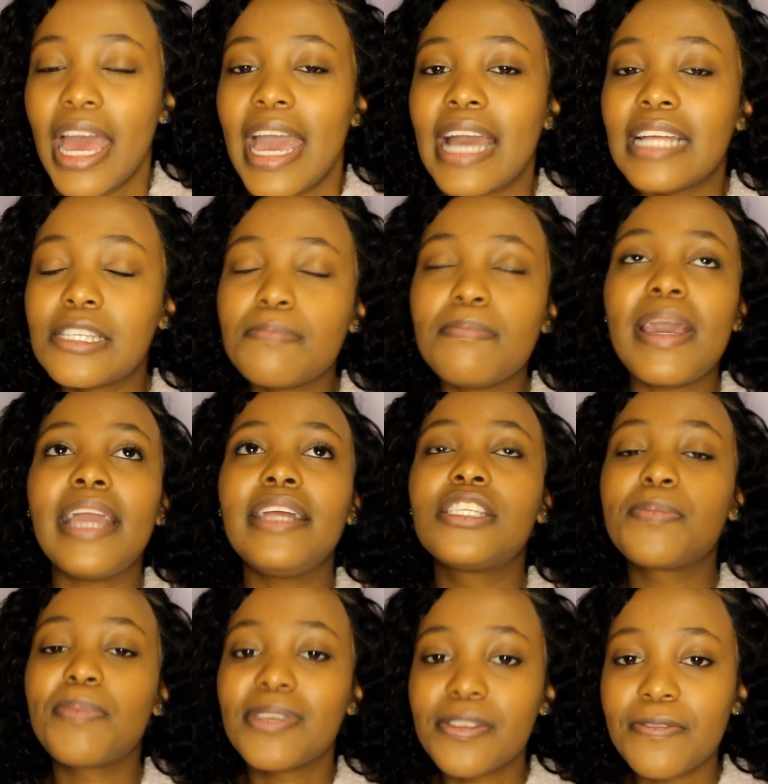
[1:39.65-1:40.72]
It's made
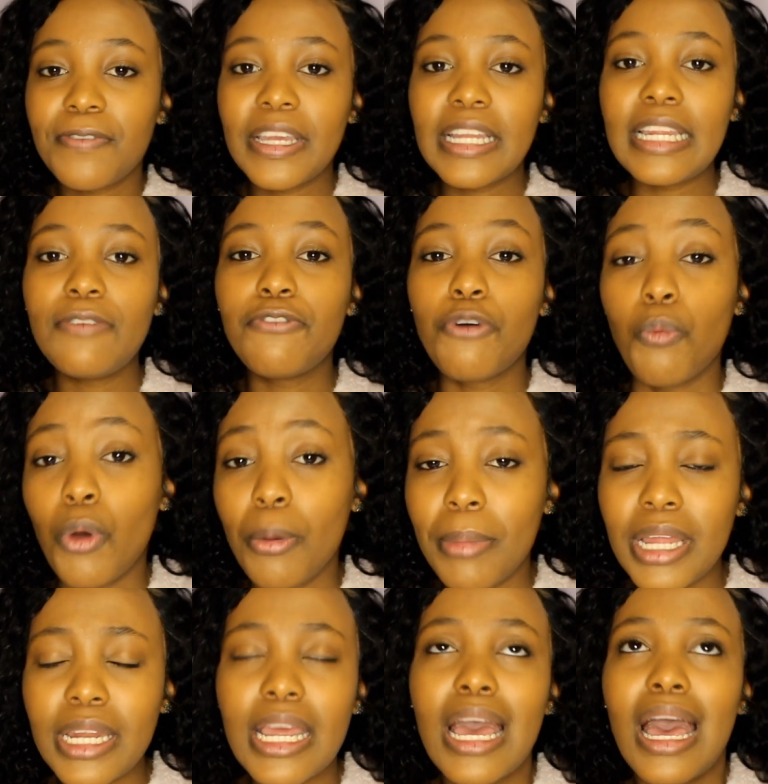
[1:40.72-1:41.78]
specifically for
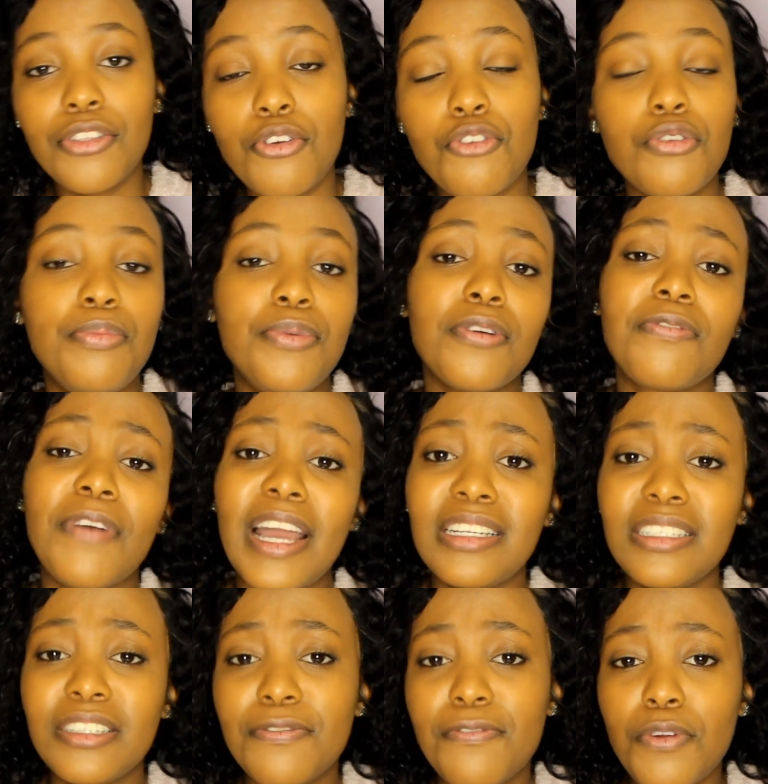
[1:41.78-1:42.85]
women. In the group, you'll
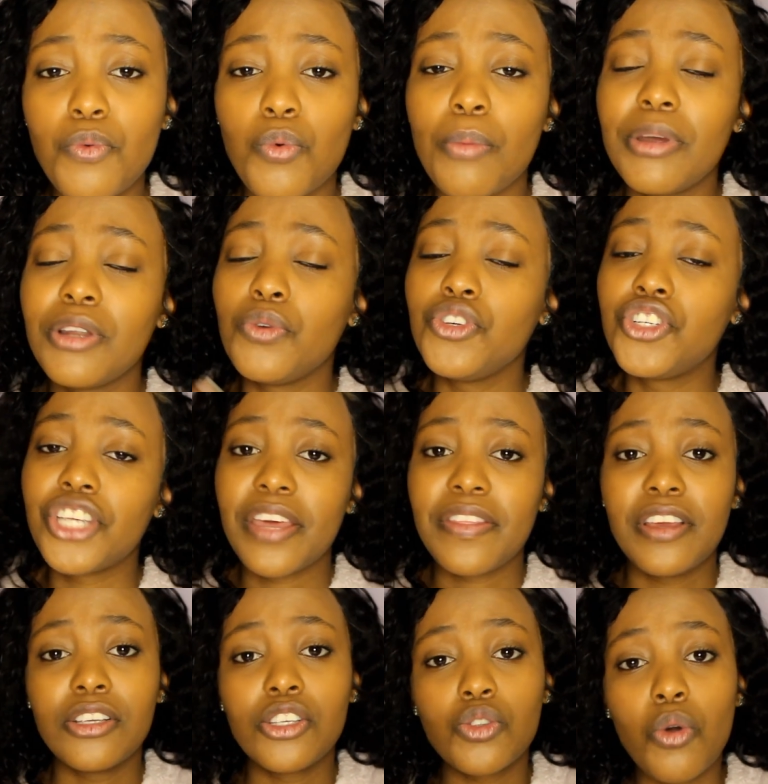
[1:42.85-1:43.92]
find different women who share
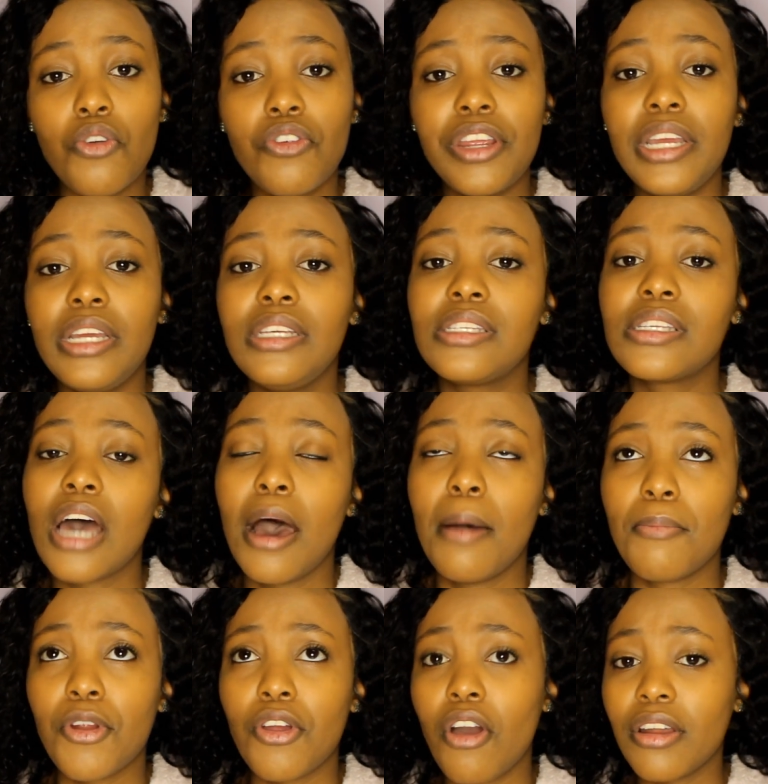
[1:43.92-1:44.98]
their stories
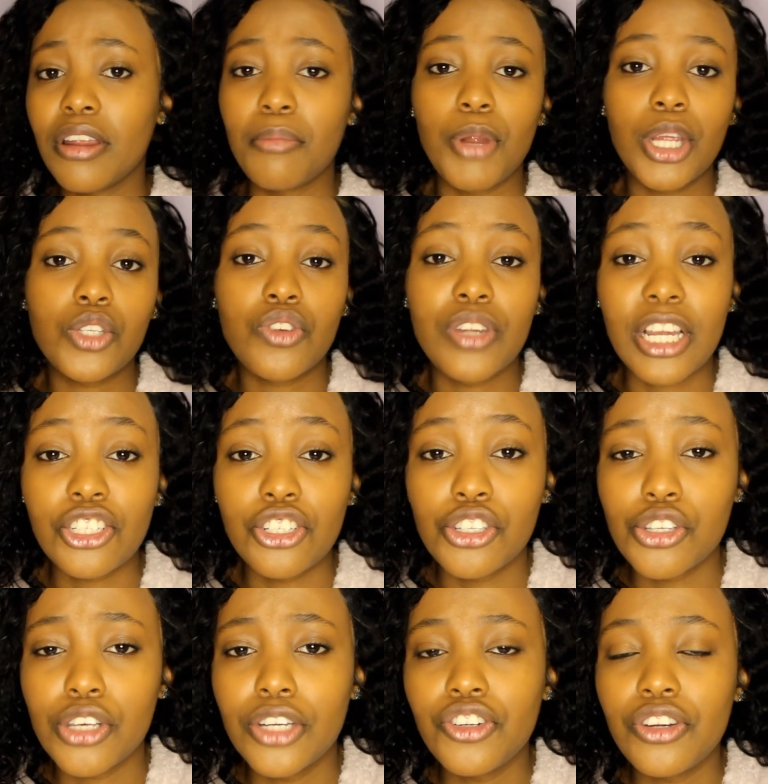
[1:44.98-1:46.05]
regarding breast reduction
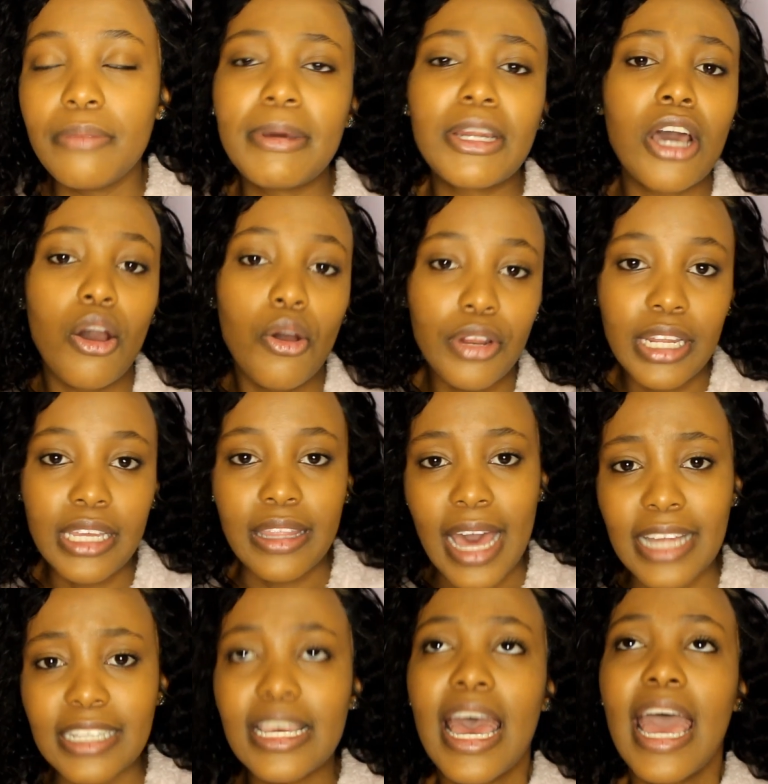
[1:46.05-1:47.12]
surgery. But not only
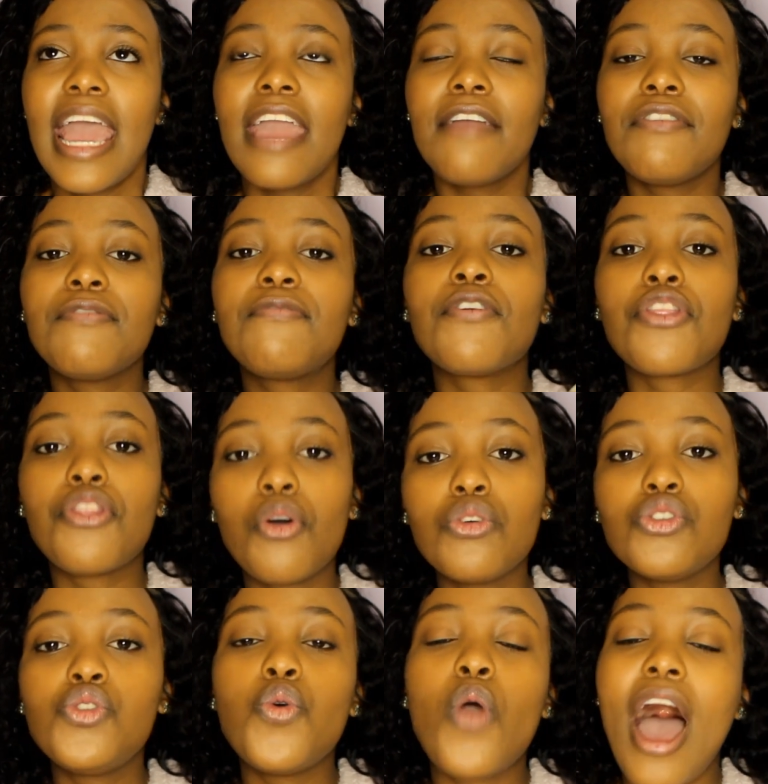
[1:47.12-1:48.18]
that, even for
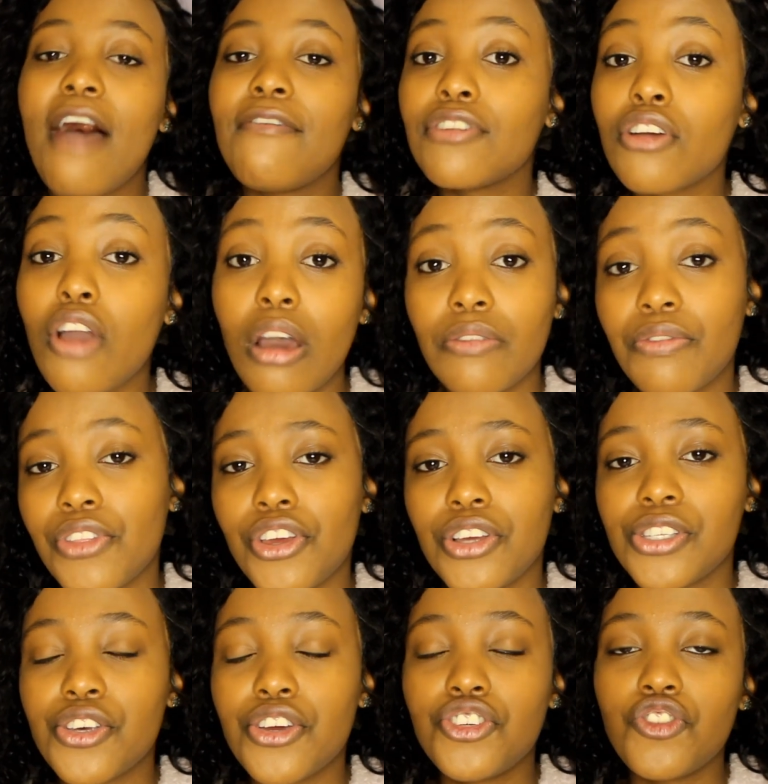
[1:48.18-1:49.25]
those who haven't gone for their
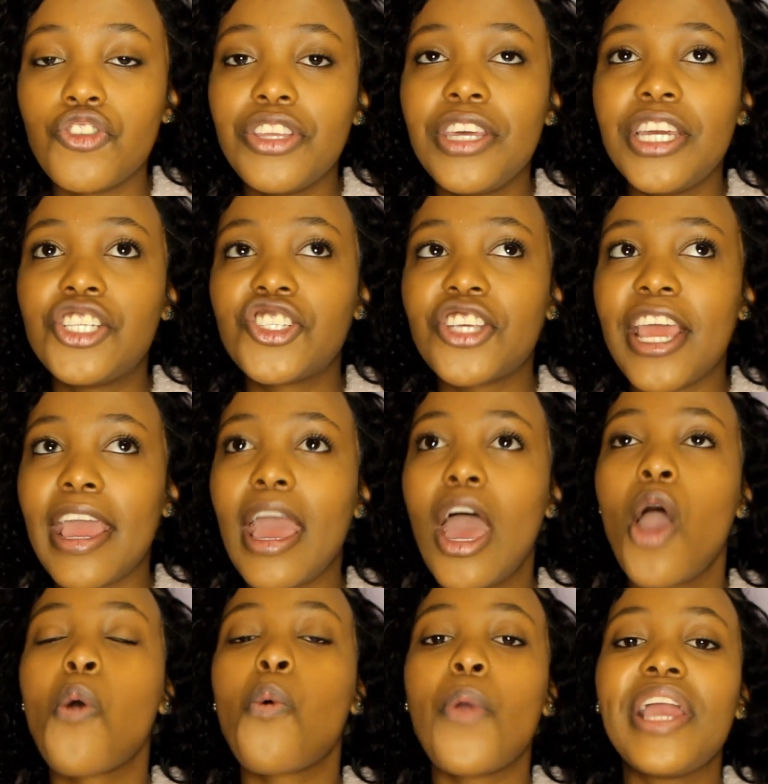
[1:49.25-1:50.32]
surgery, they share
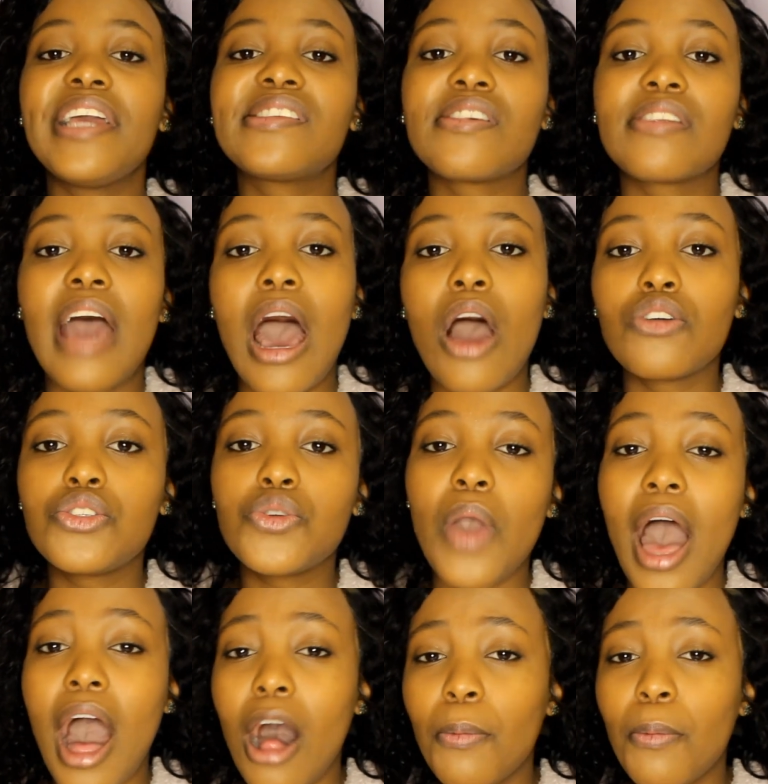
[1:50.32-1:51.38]
ways on how to
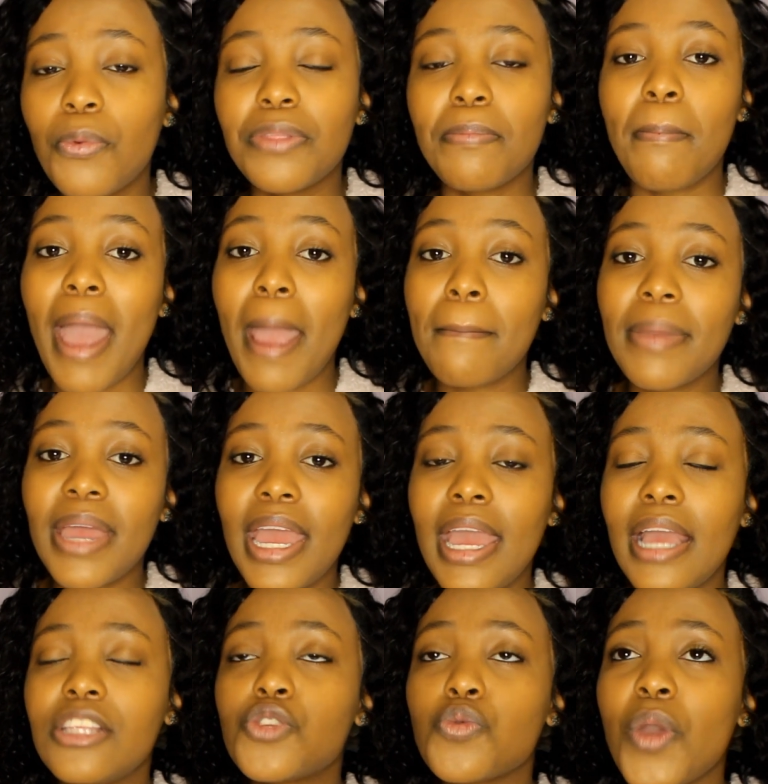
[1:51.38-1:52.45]
help with back
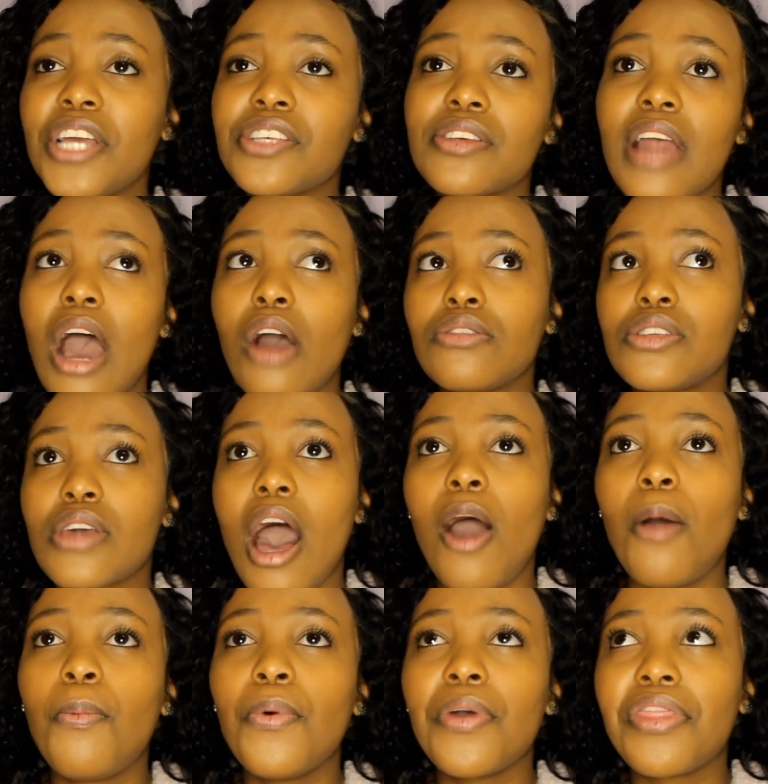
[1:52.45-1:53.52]
pains, ways on how to
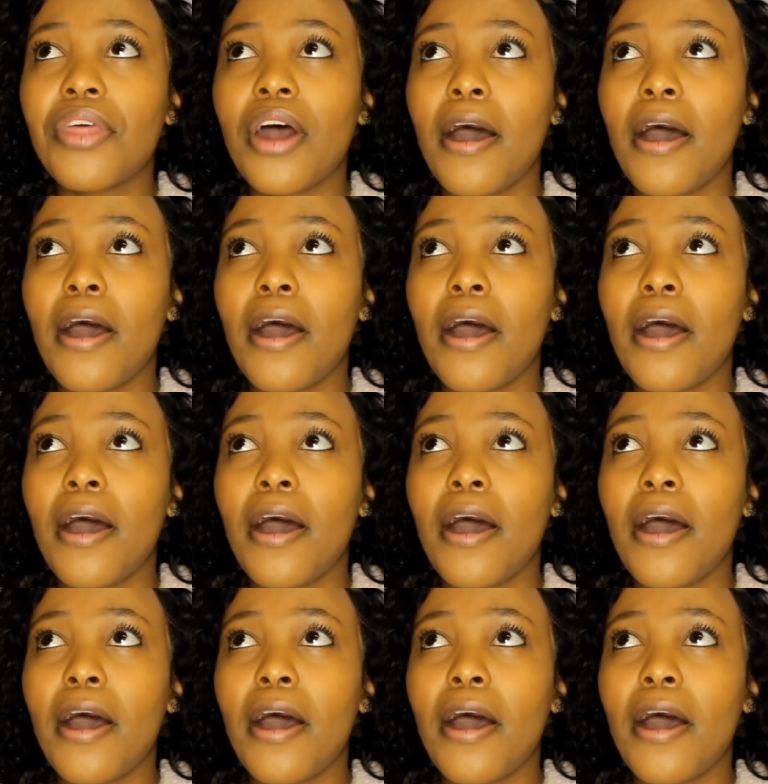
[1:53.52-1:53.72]
help with